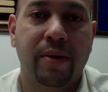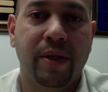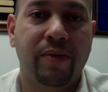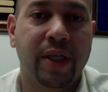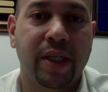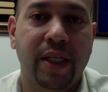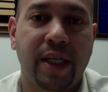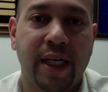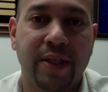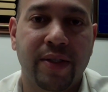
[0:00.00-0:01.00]
you really,
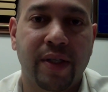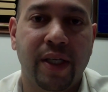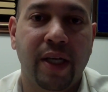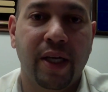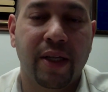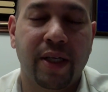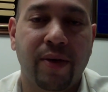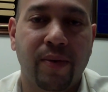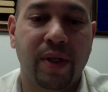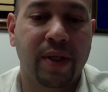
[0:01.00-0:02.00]
honestly,
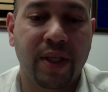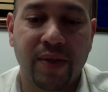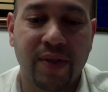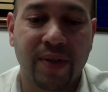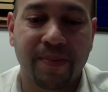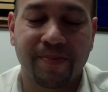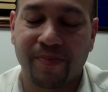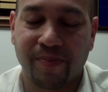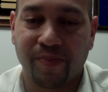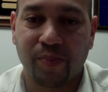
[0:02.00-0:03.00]
this
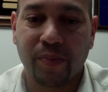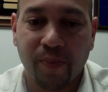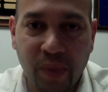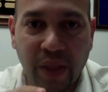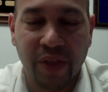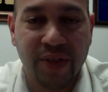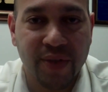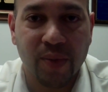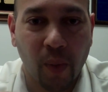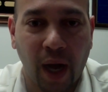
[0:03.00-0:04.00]

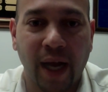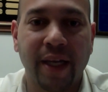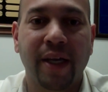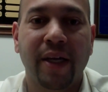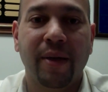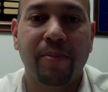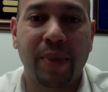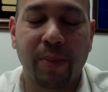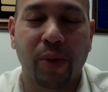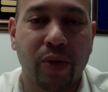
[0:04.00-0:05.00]
is why
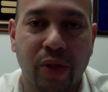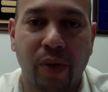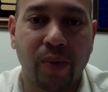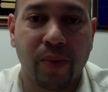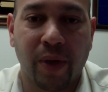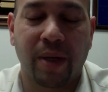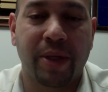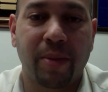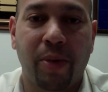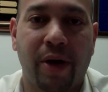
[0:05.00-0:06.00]
people don't want to
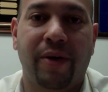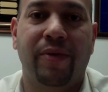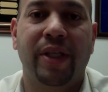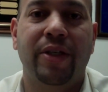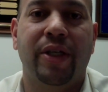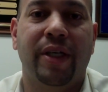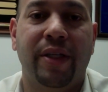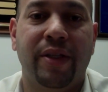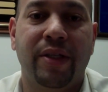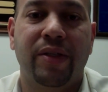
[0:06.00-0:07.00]
be a part of religion,
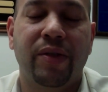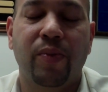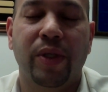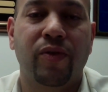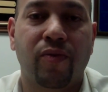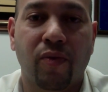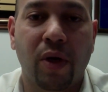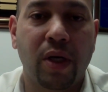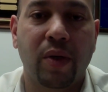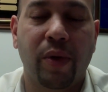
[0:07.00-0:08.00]
and this is what's
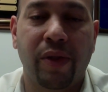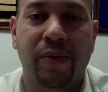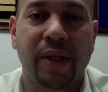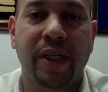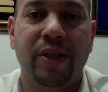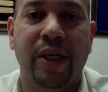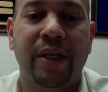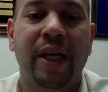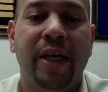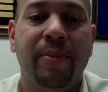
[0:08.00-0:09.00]
wrong with
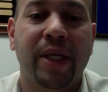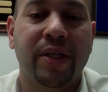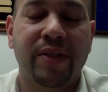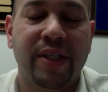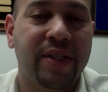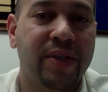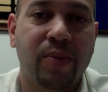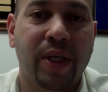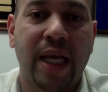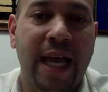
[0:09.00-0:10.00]
religion, because this
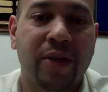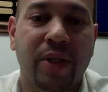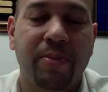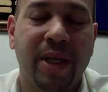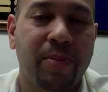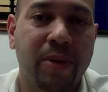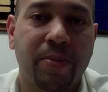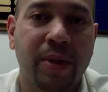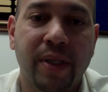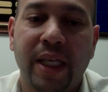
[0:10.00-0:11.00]
is what actually people
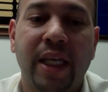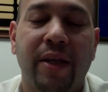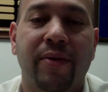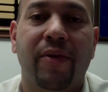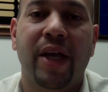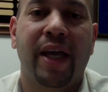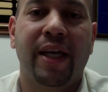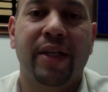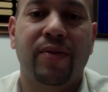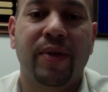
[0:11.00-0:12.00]
believe,
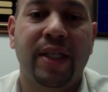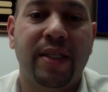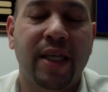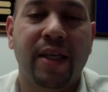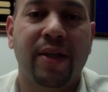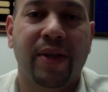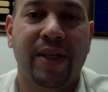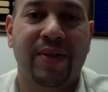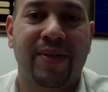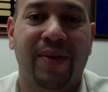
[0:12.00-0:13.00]
and it's
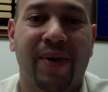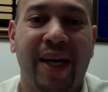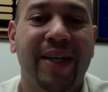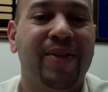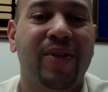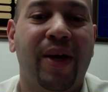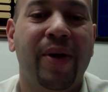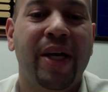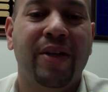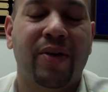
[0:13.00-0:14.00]
ridiculous. All right,
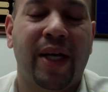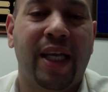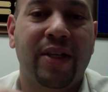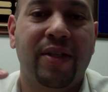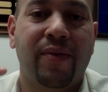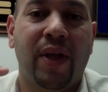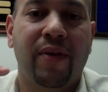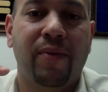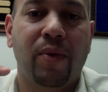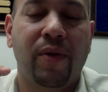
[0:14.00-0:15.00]
so I guess
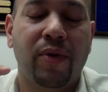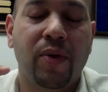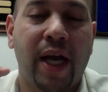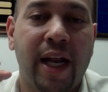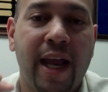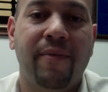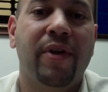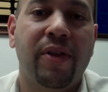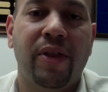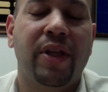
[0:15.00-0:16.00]
if you got
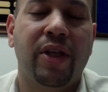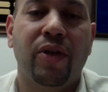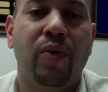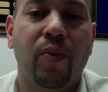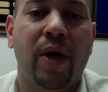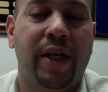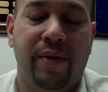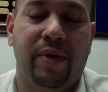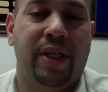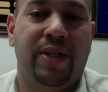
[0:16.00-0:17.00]
everything that you
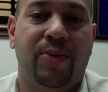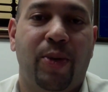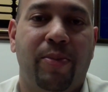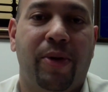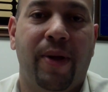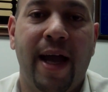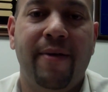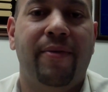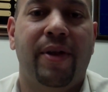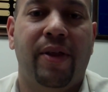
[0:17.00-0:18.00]
wanted, religious people,
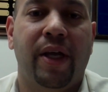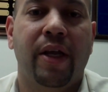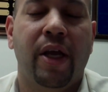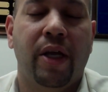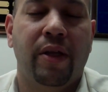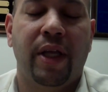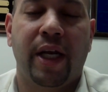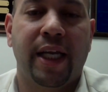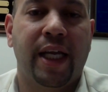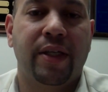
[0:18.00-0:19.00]
everything,
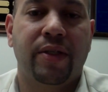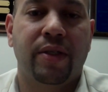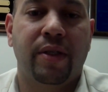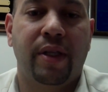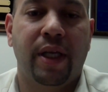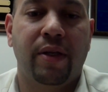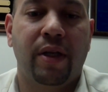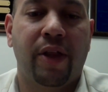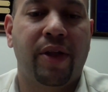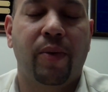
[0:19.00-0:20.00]
then I guess then
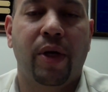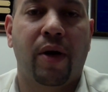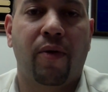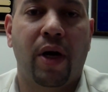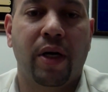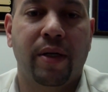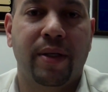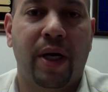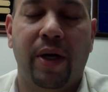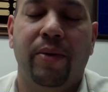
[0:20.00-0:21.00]
nothing would go wrong.
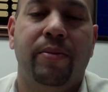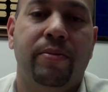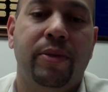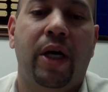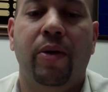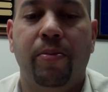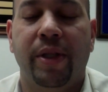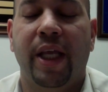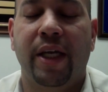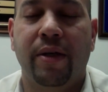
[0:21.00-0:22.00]
Oh no,
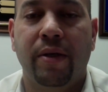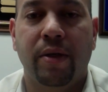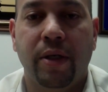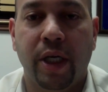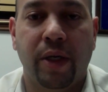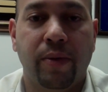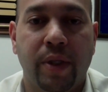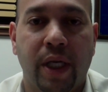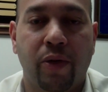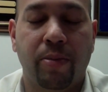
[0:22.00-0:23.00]
but then
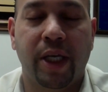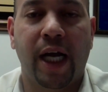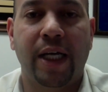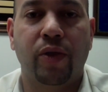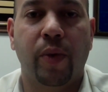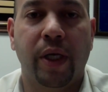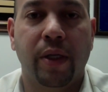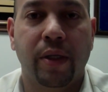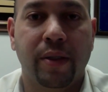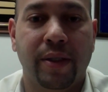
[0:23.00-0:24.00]
then it would be God's will.
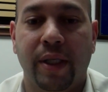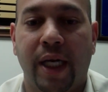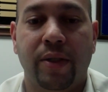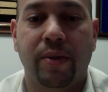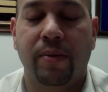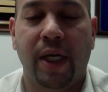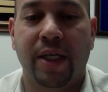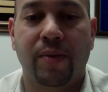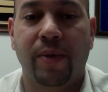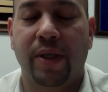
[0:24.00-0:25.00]
And
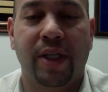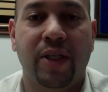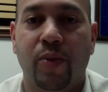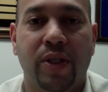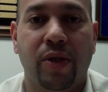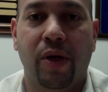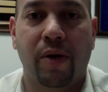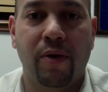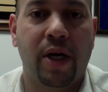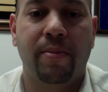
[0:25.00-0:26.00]
God's will, things would still
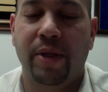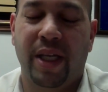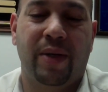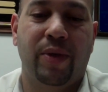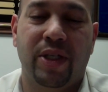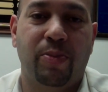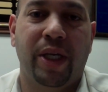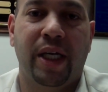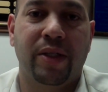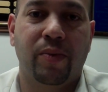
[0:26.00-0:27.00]
go wrong, but then it would just be
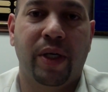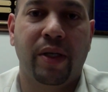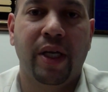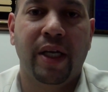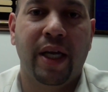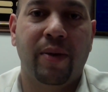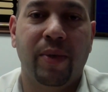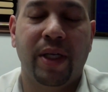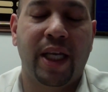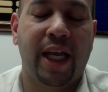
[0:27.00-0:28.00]
God's will, and
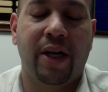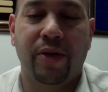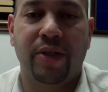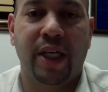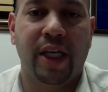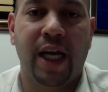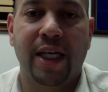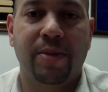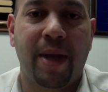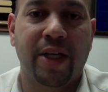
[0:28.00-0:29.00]
we can't understand
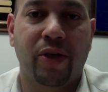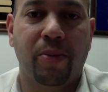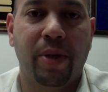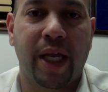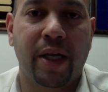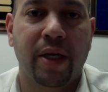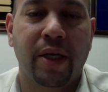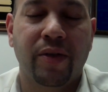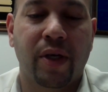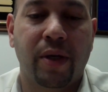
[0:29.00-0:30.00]
God's magical plan.
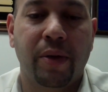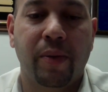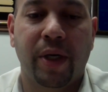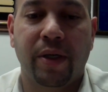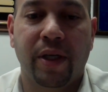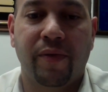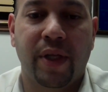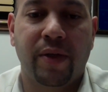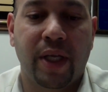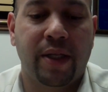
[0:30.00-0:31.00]
So, well,
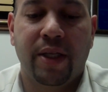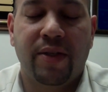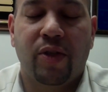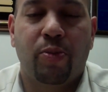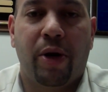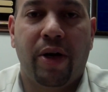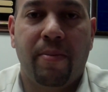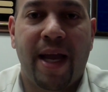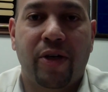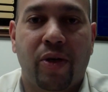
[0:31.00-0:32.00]
then this is a part of
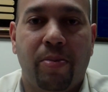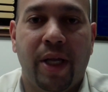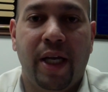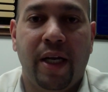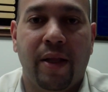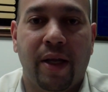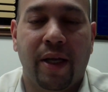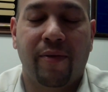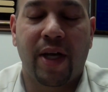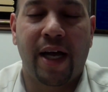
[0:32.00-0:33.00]
the magical plan. Anything,
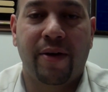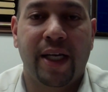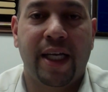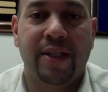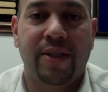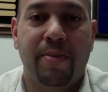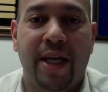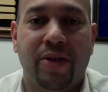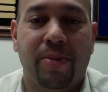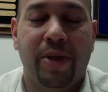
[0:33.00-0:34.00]
if God already has this
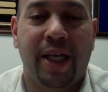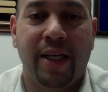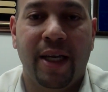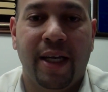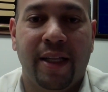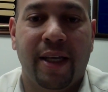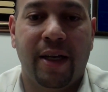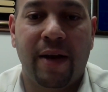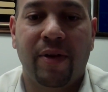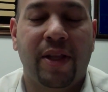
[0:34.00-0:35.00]
magical plan,
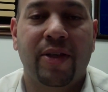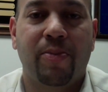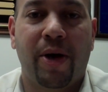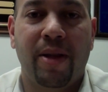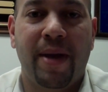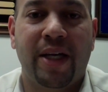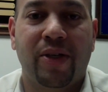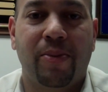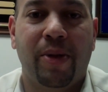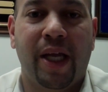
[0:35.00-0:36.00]
then everything's a part of the
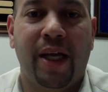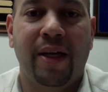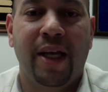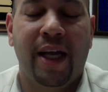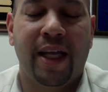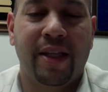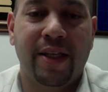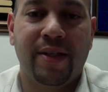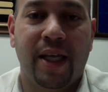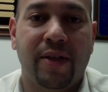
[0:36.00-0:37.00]
magical plan, and
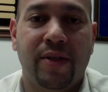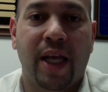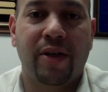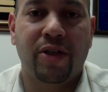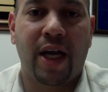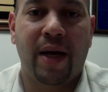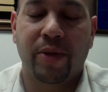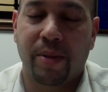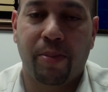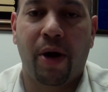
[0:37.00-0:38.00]
these kids getting shot
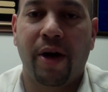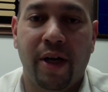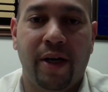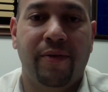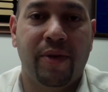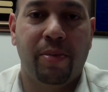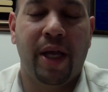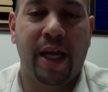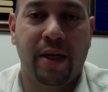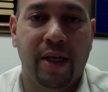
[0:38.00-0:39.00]
was a part of the
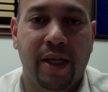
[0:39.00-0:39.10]
plan.